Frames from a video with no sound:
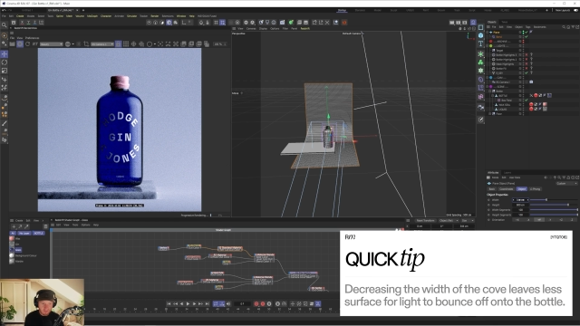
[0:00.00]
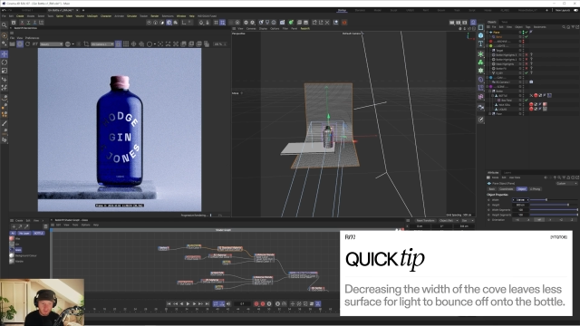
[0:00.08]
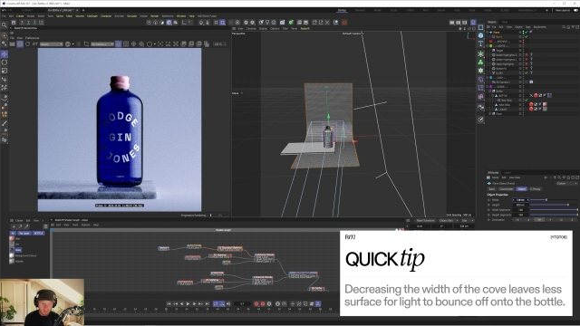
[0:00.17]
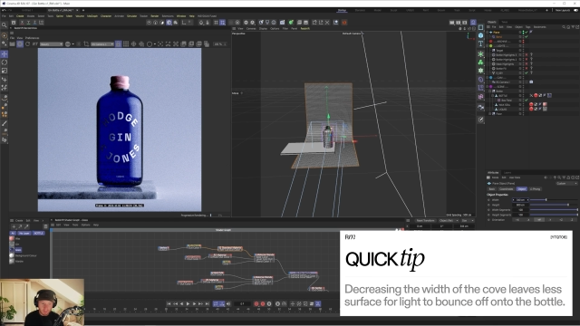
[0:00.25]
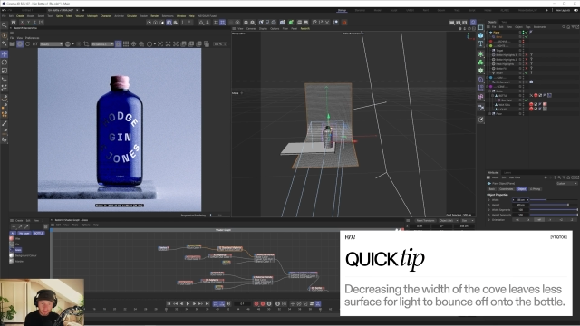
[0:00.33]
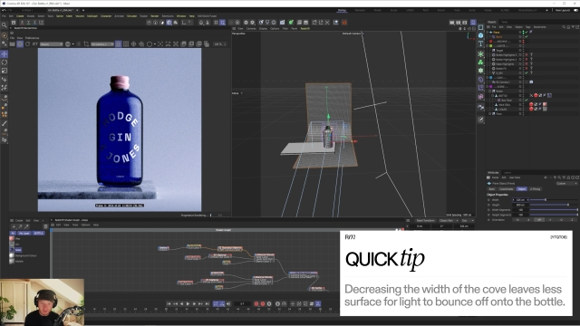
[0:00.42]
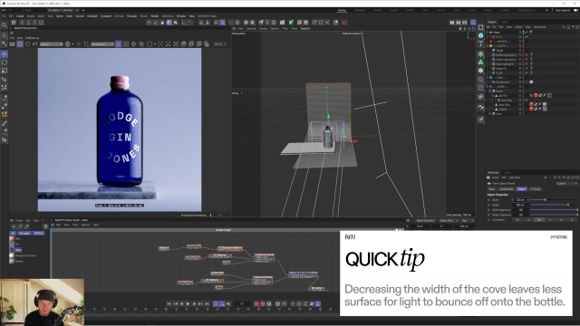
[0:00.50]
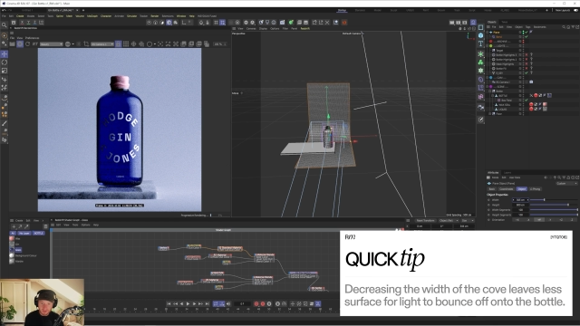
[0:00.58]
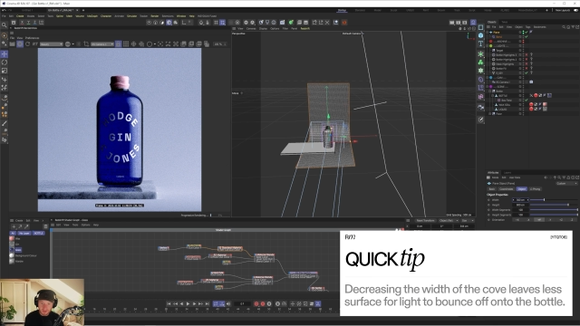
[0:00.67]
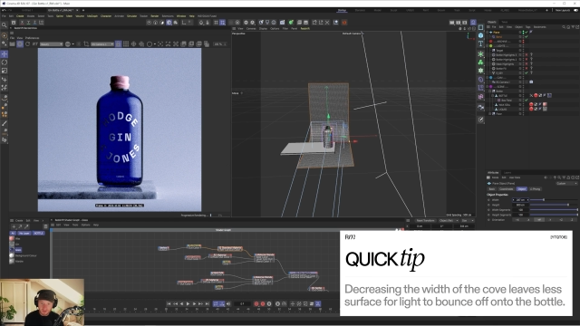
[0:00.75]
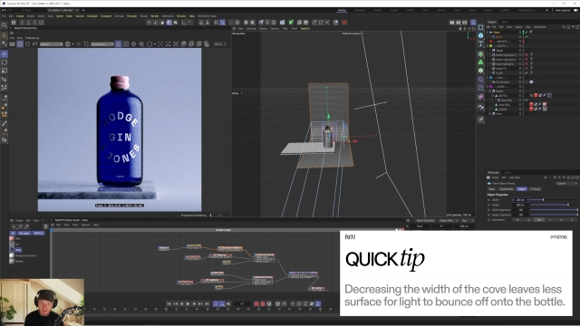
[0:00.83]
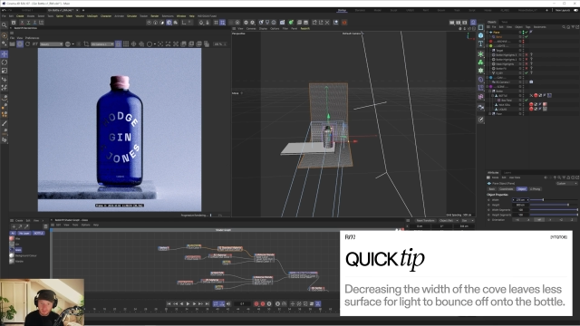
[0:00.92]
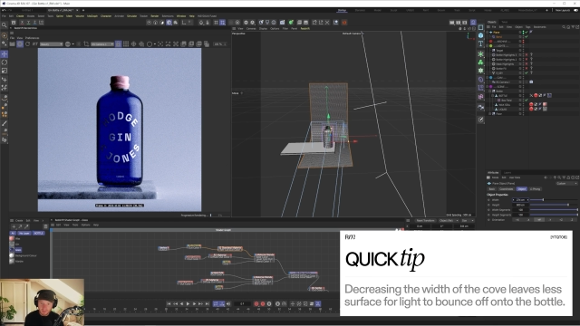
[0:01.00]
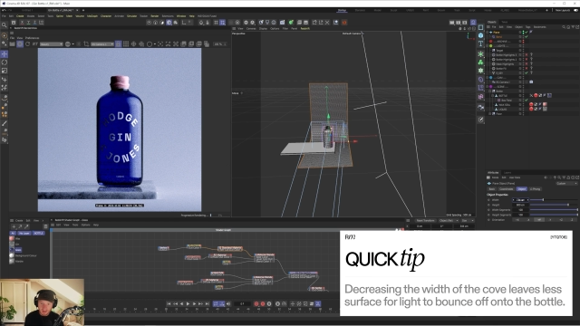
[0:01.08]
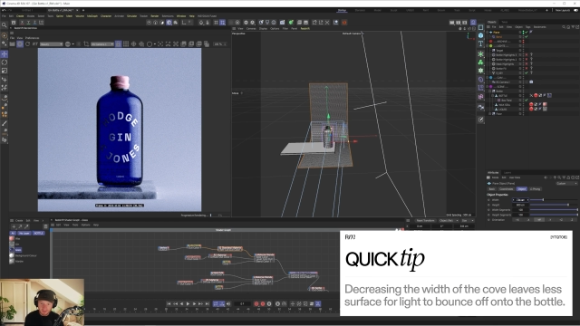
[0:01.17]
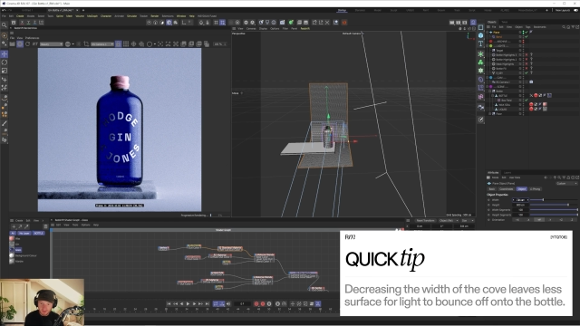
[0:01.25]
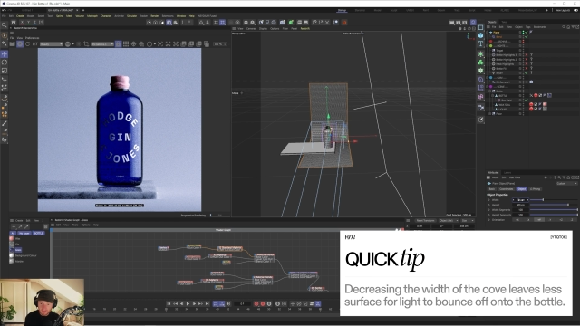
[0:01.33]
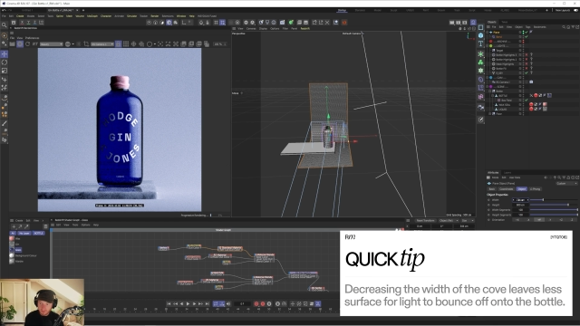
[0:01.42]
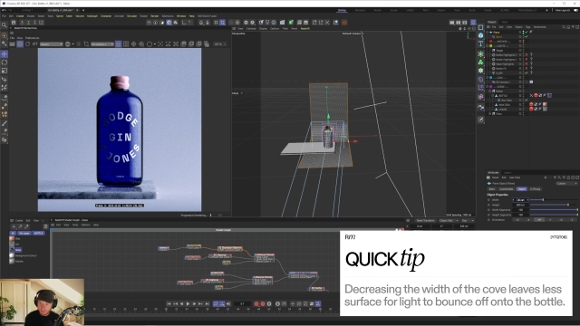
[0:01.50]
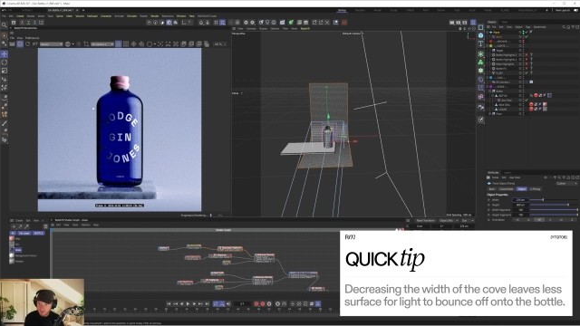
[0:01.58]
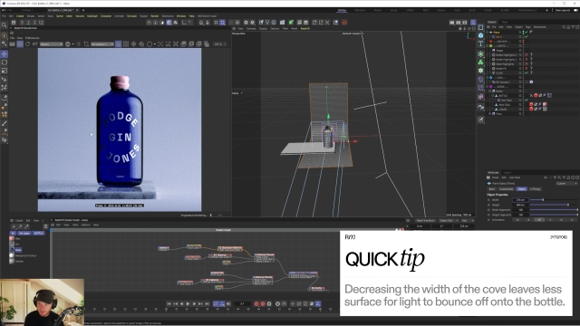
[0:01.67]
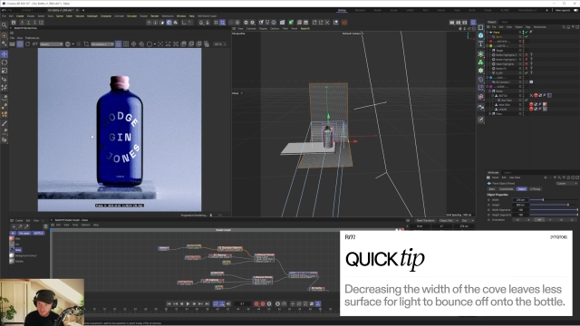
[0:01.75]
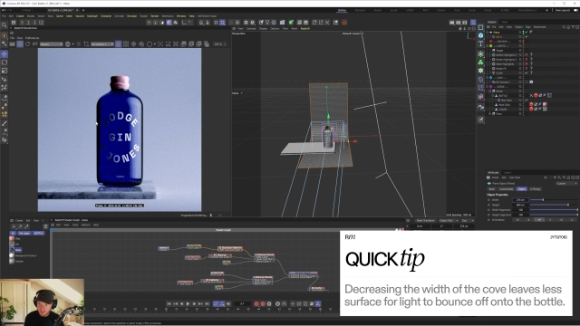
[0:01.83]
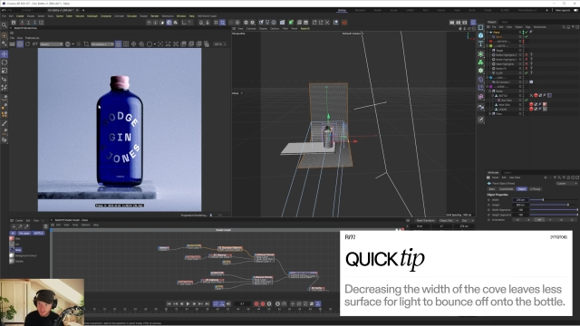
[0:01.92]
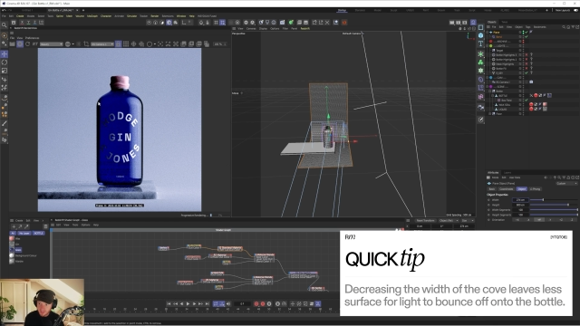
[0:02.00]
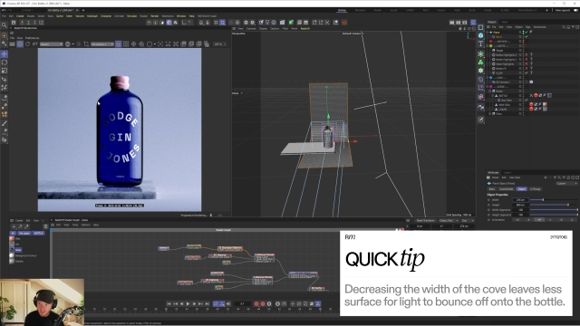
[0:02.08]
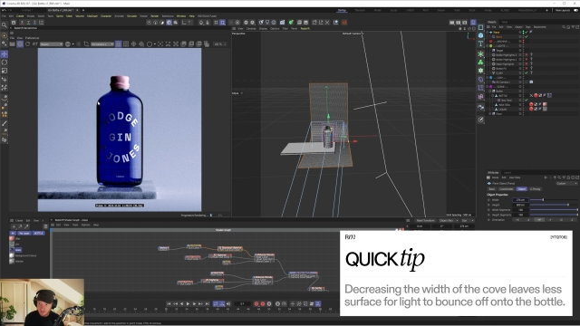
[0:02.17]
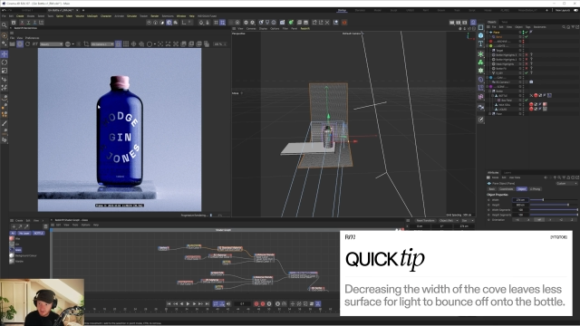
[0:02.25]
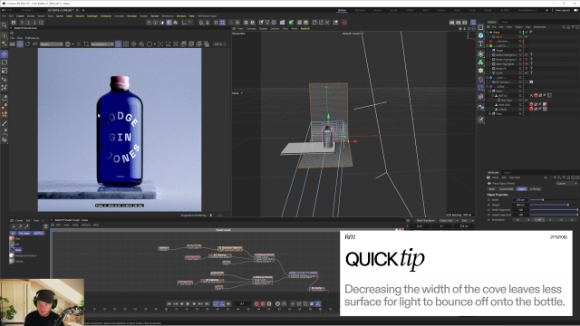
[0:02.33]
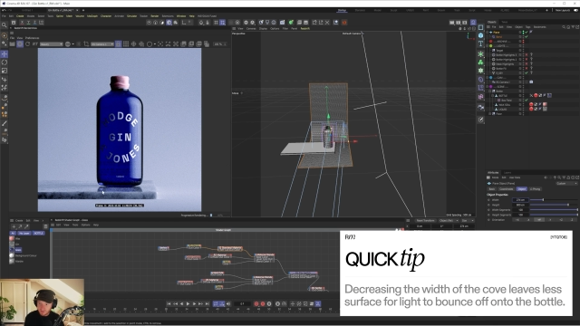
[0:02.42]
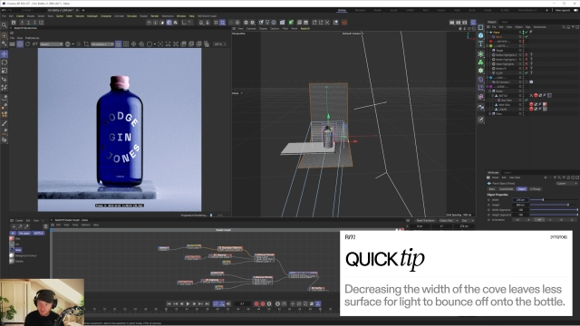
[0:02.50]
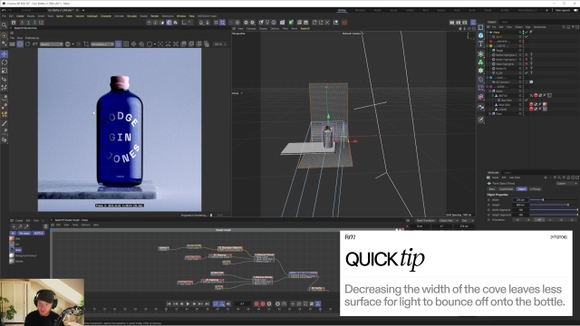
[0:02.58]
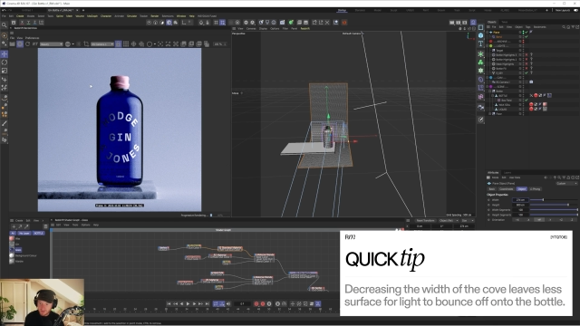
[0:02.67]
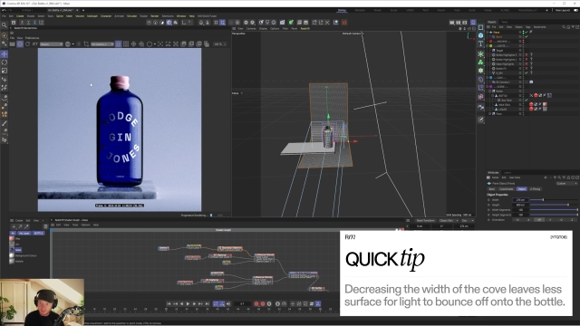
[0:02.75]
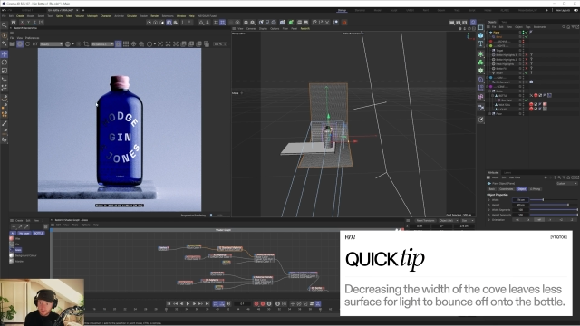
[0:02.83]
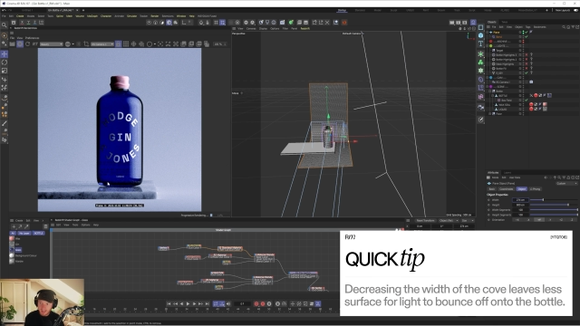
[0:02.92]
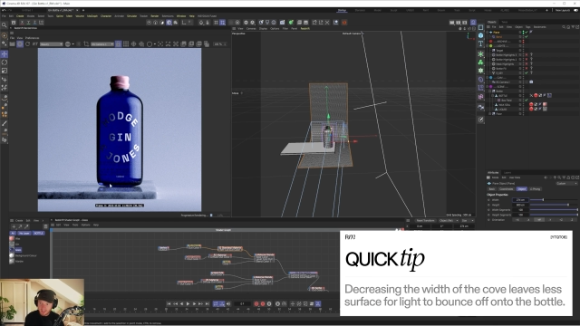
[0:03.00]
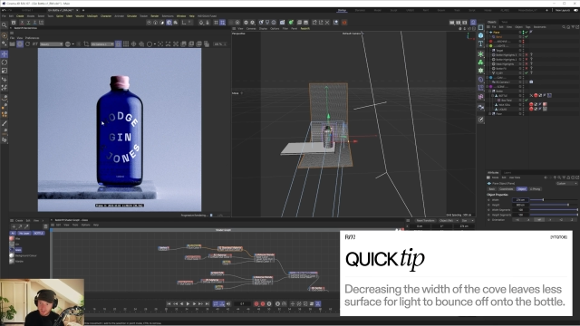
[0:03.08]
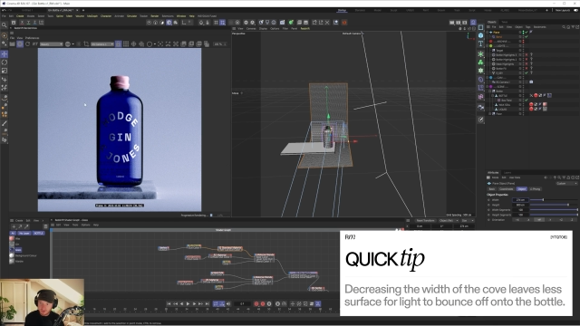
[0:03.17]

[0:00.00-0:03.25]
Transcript: (no speaker visible)